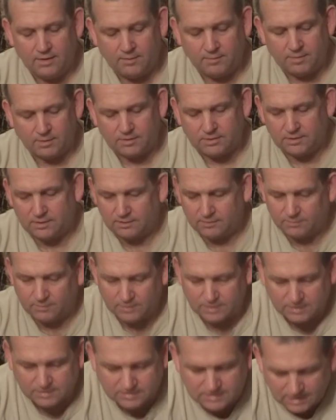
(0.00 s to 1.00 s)
But what
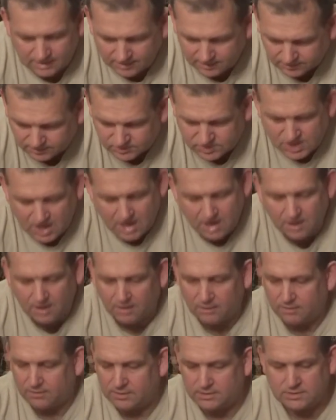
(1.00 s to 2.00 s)
entails
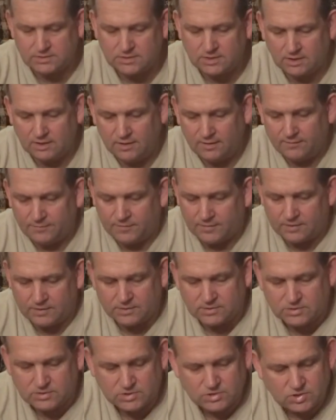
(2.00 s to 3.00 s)
here is
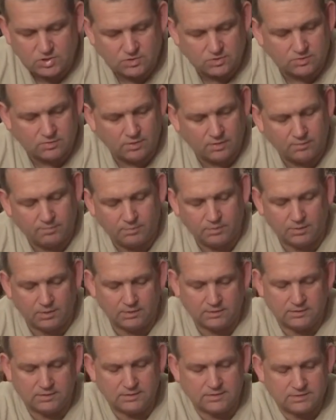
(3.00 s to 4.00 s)
to
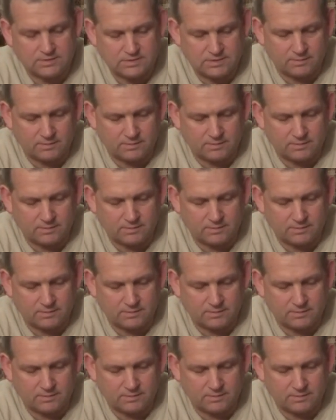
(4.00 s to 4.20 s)
plug this.